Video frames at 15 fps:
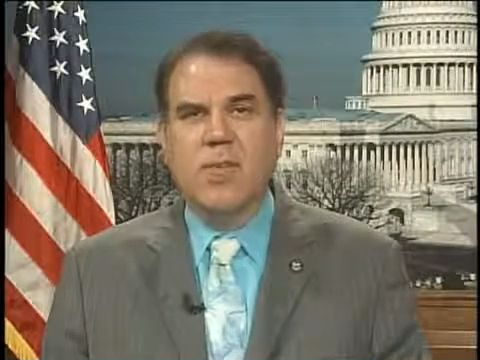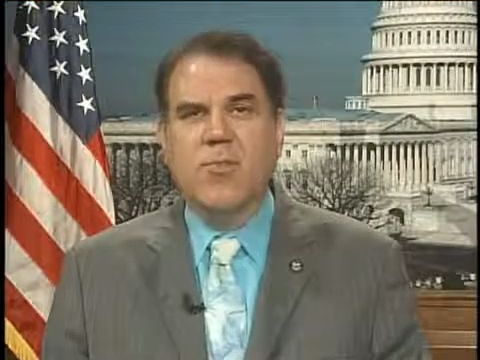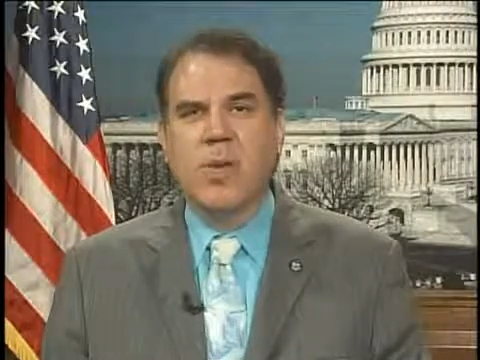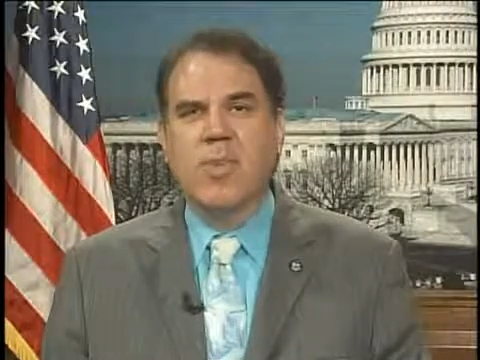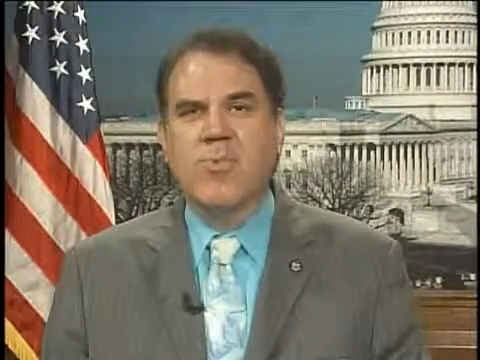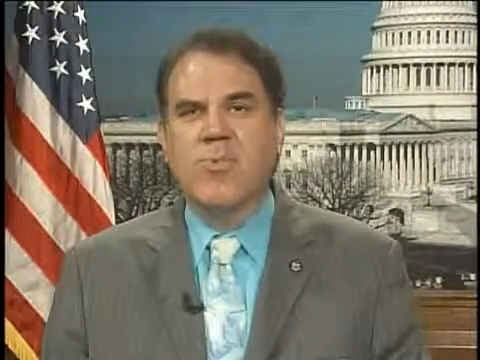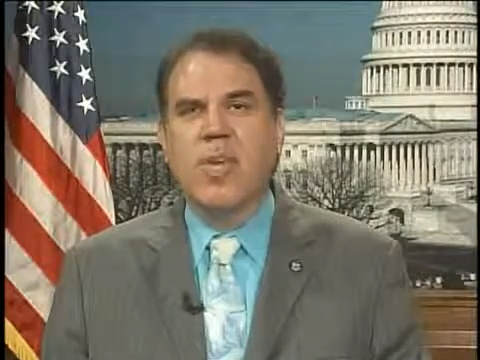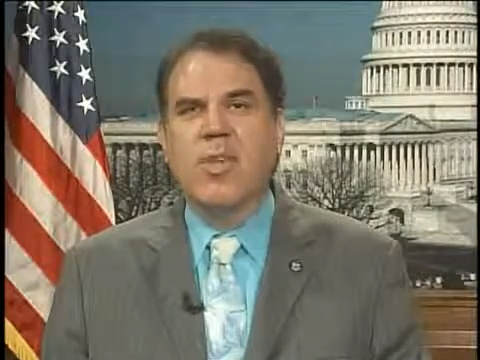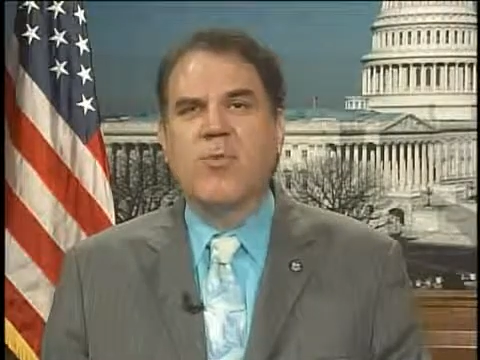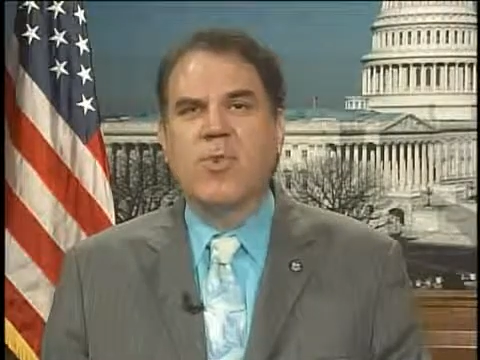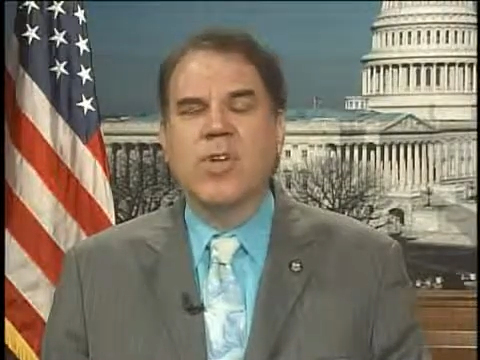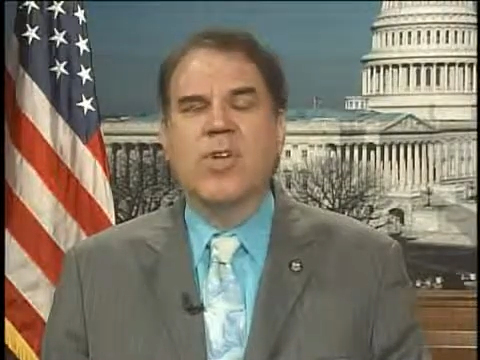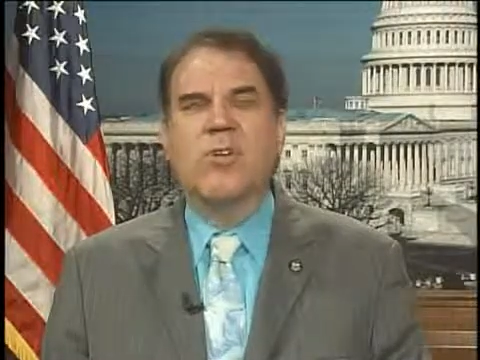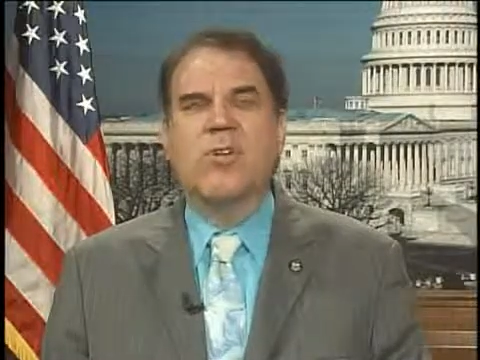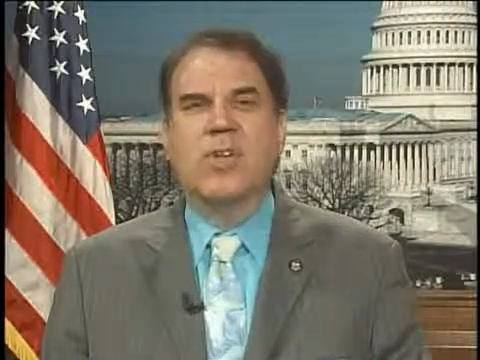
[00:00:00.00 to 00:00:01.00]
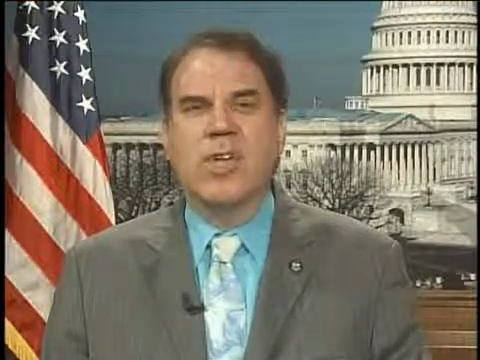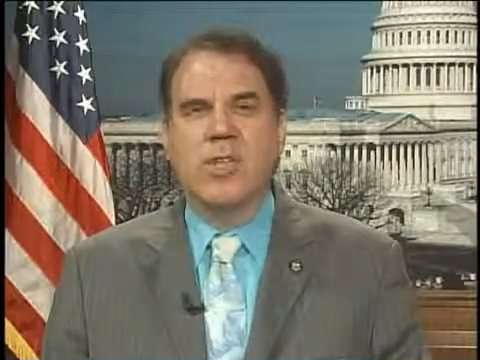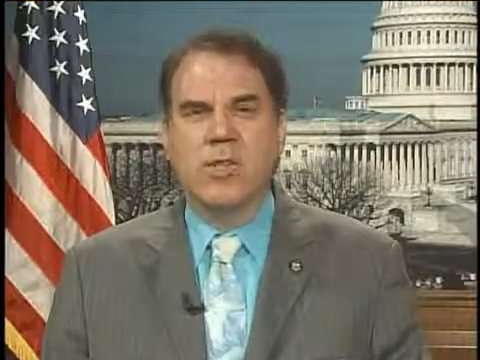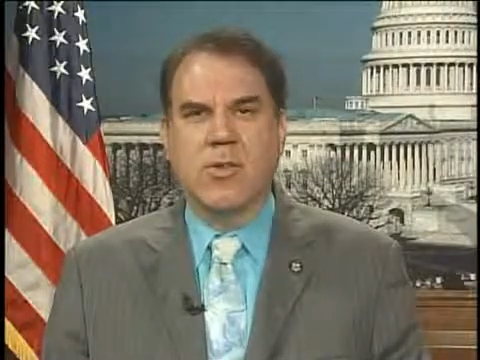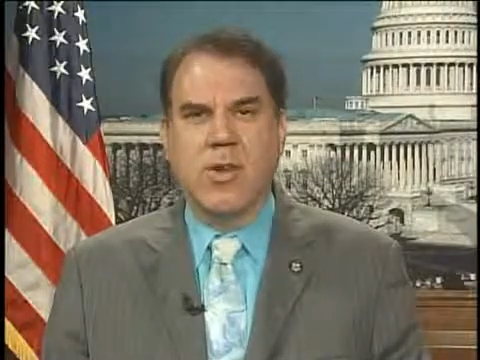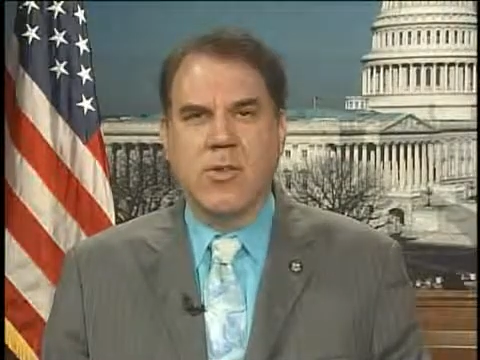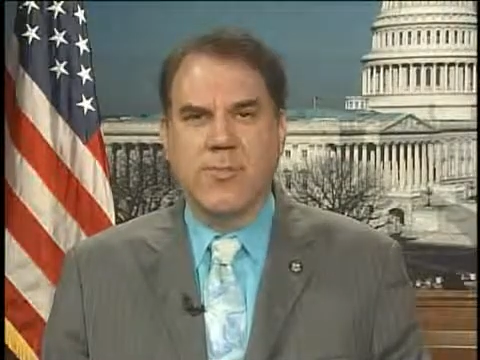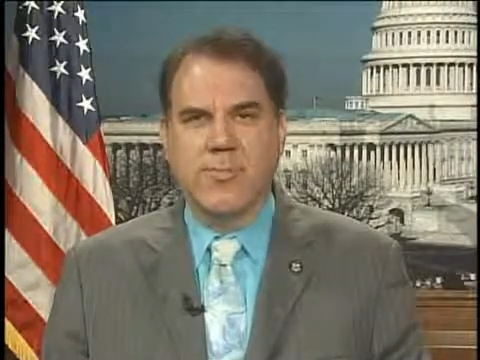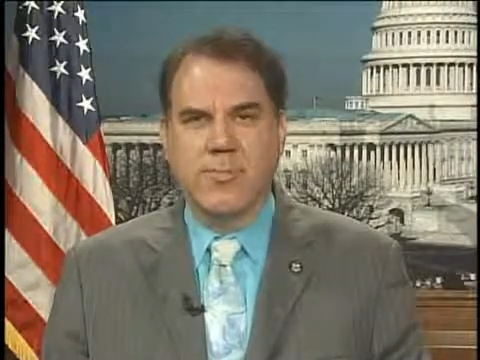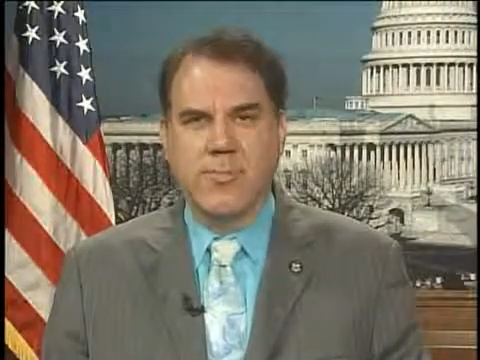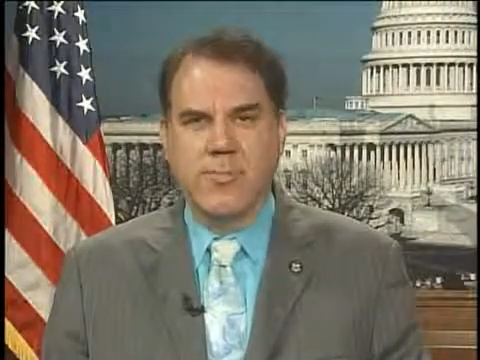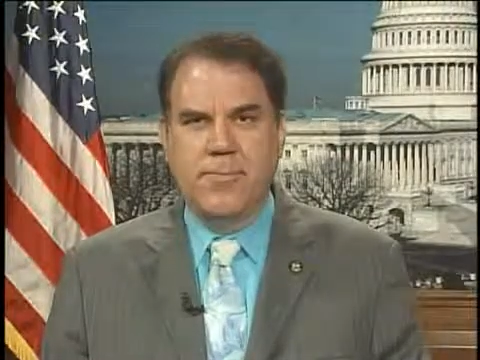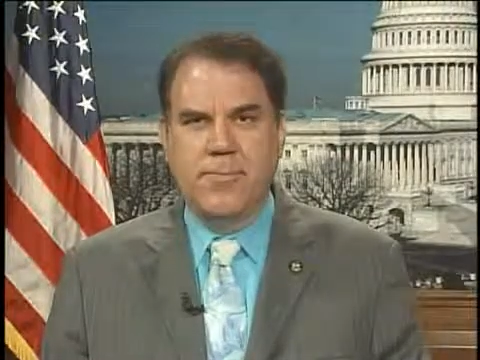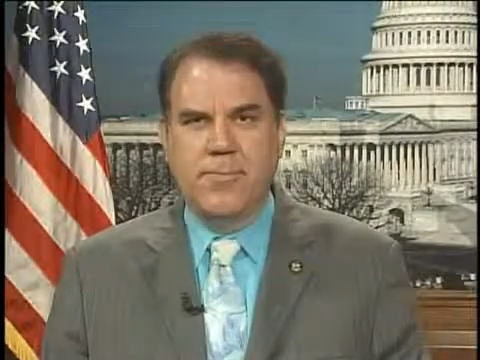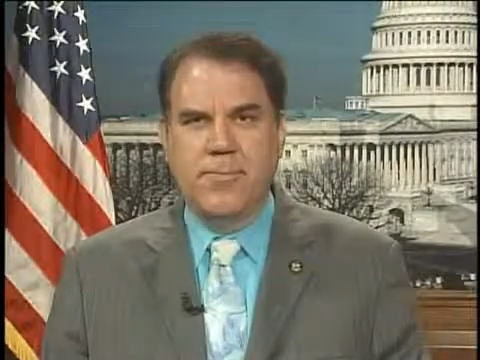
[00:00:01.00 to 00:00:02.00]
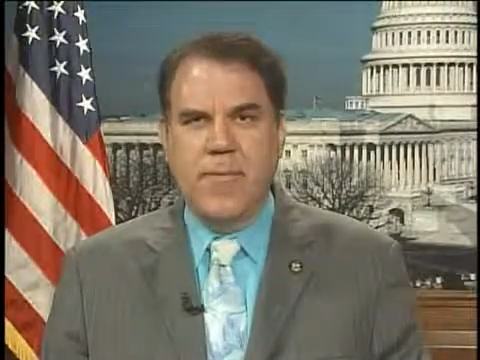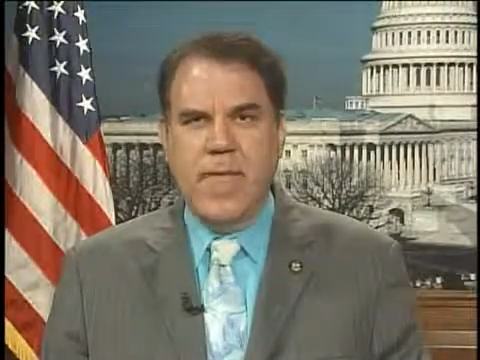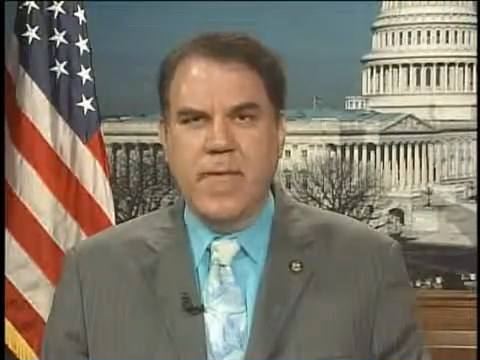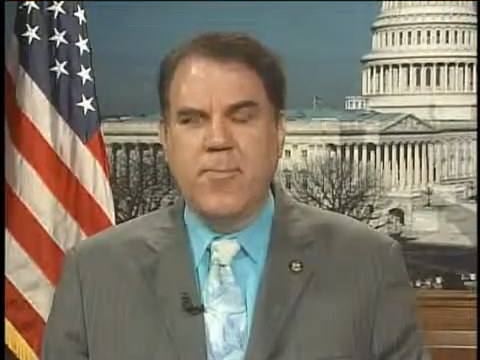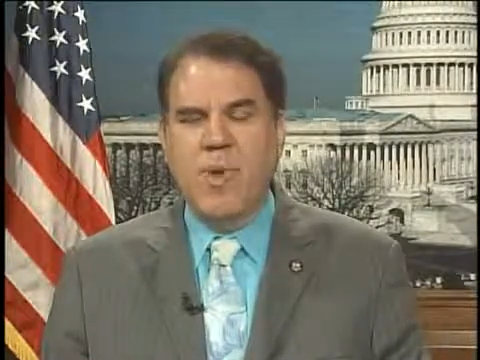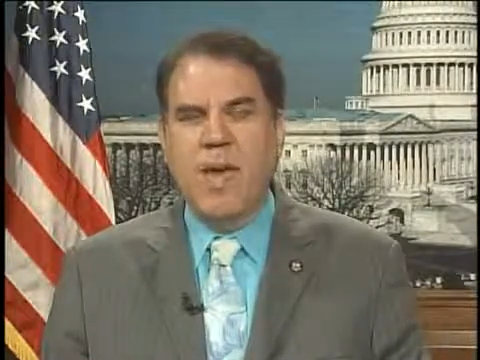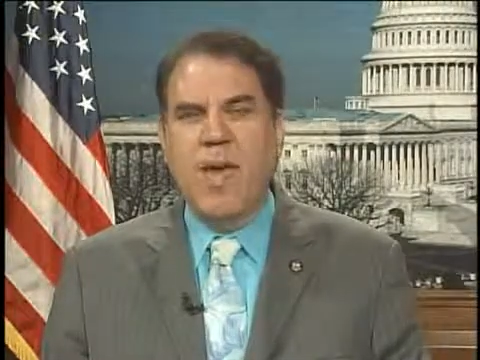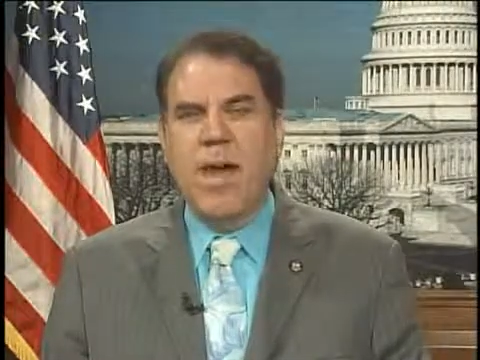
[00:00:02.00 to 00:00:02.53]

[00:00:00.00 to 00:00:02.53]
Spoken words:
by state real estate law, and by